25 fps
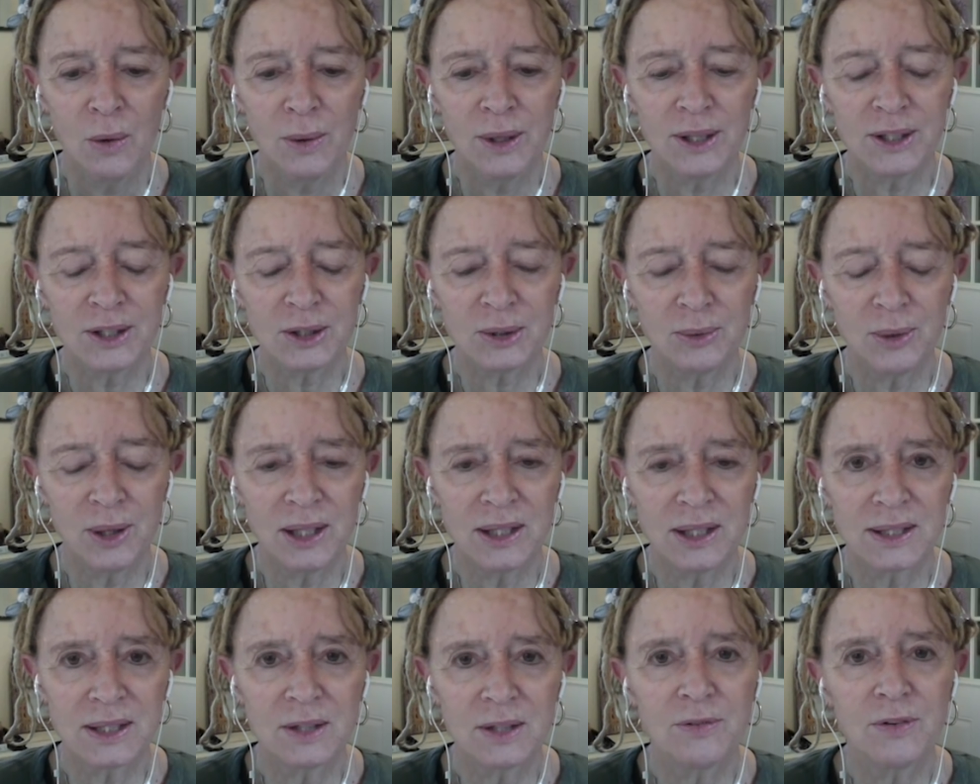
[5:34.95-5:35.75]
which
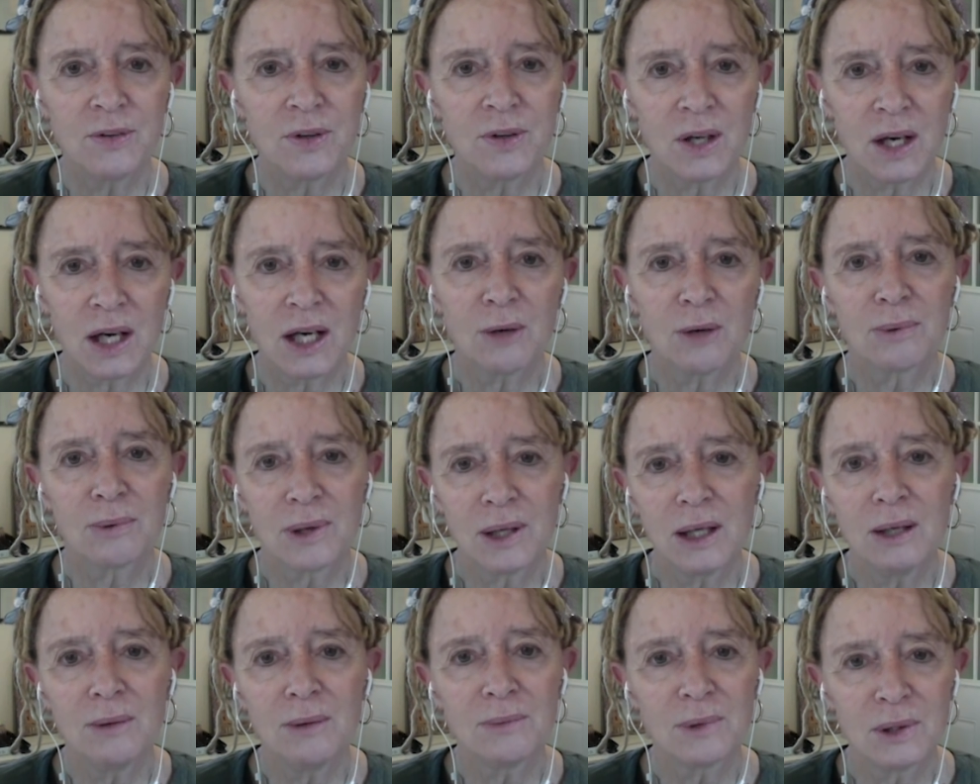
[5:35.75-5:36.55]
was if you got a
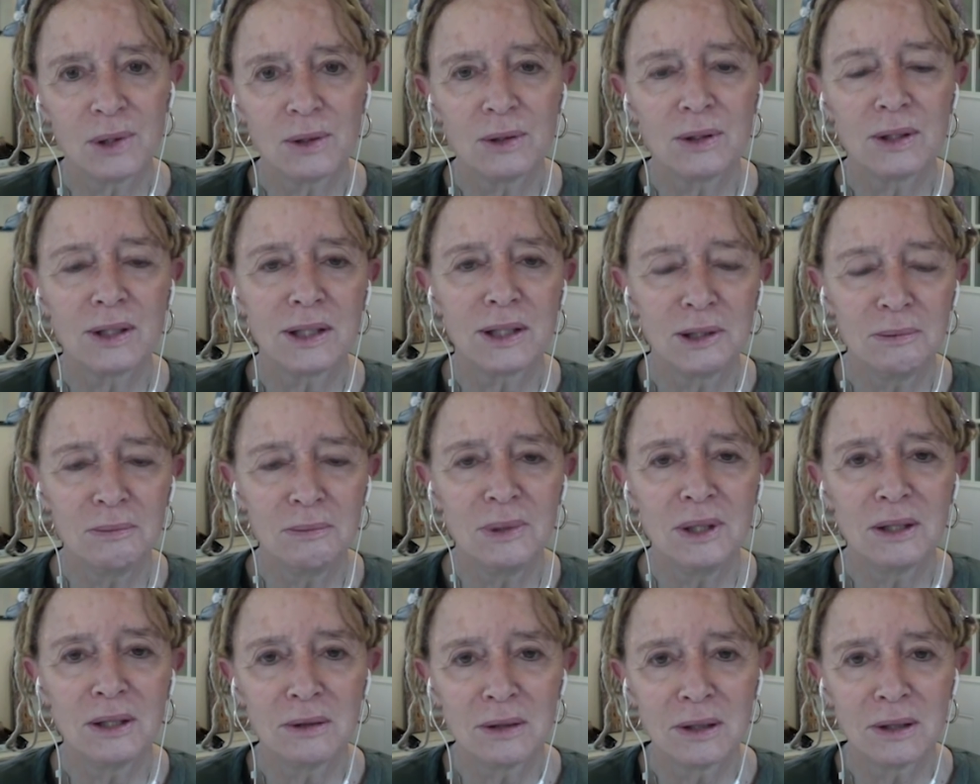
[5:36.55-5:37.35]
problem go look in the
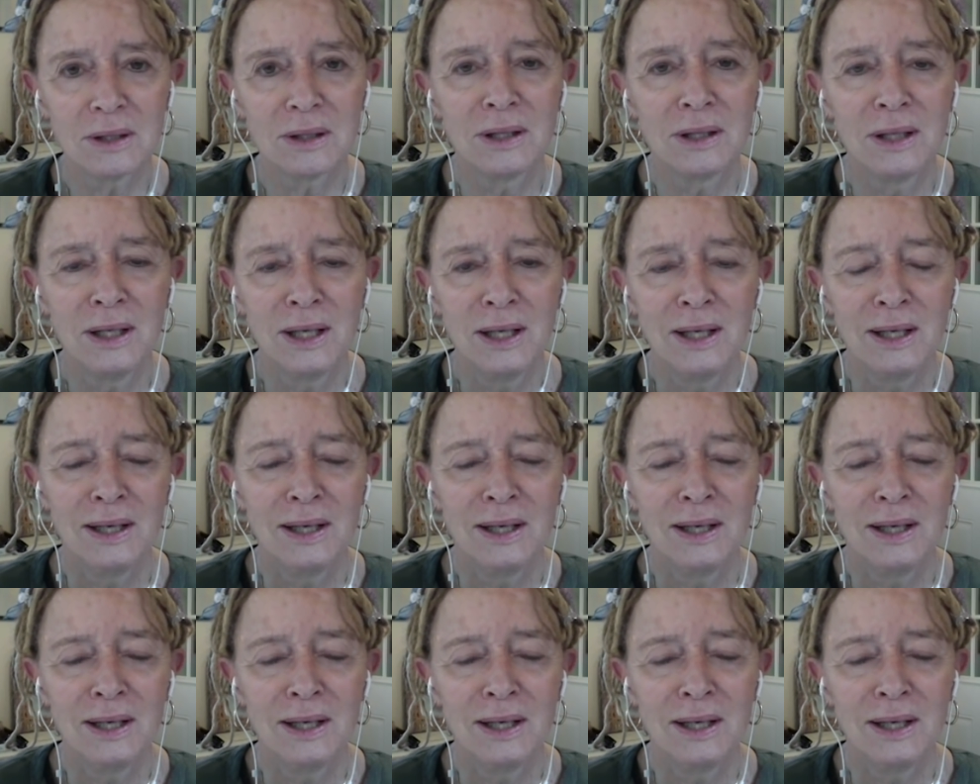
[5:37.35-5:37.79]
mirror